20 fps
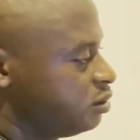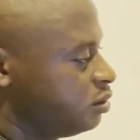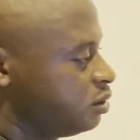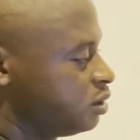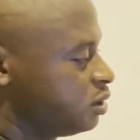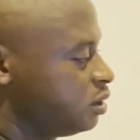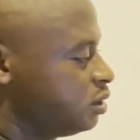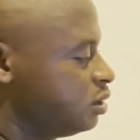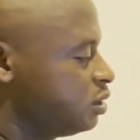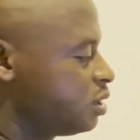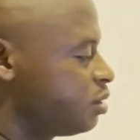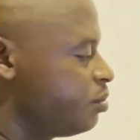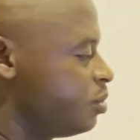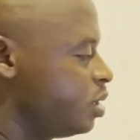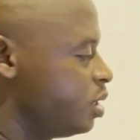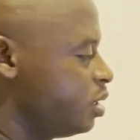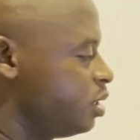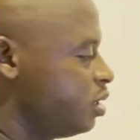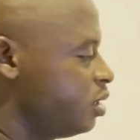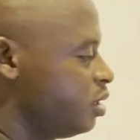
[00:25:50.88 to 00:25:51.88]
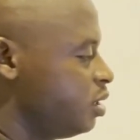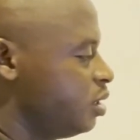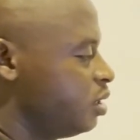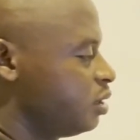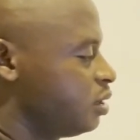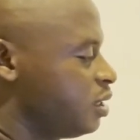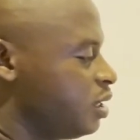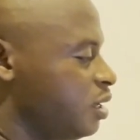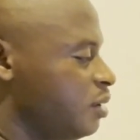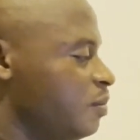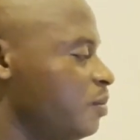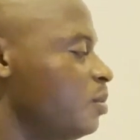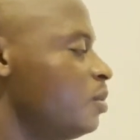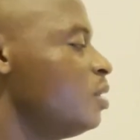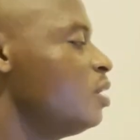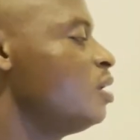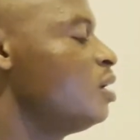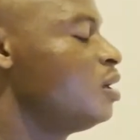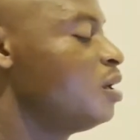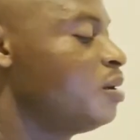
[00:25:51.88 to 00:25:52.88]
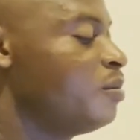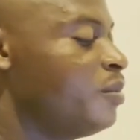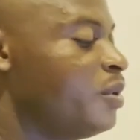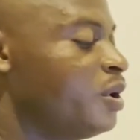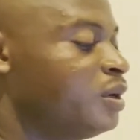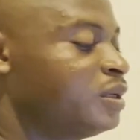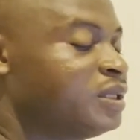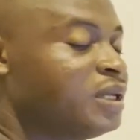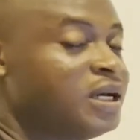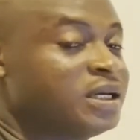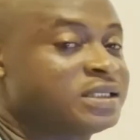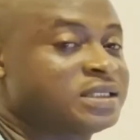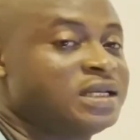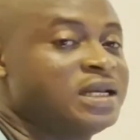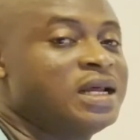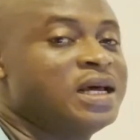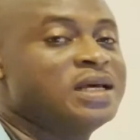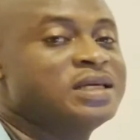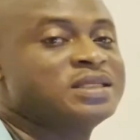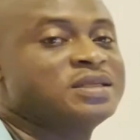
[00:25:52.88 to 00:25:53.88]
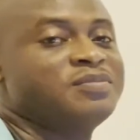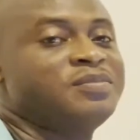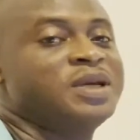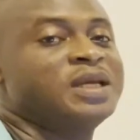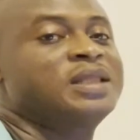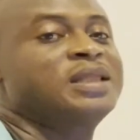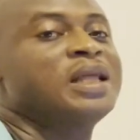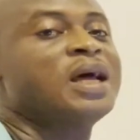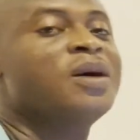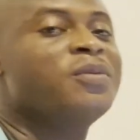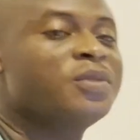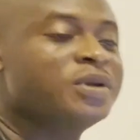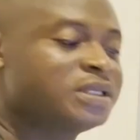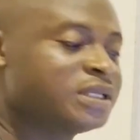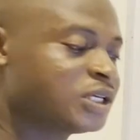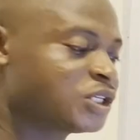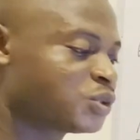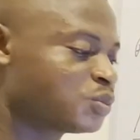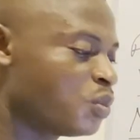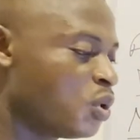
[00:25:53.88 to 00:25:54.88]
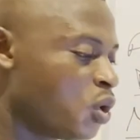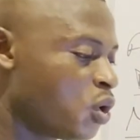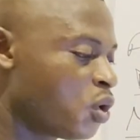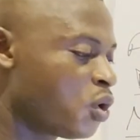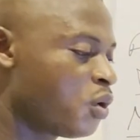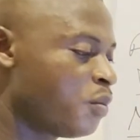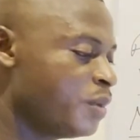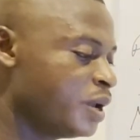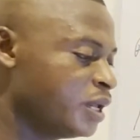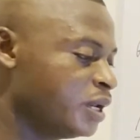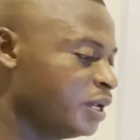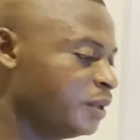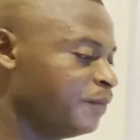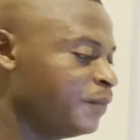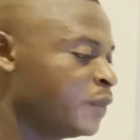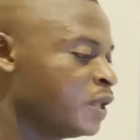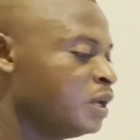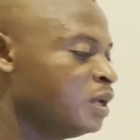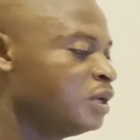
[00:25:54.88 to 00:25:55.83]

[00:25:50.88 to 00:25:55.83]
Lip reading: See, it's a big term. Miltelschinez, big term with a small meaning.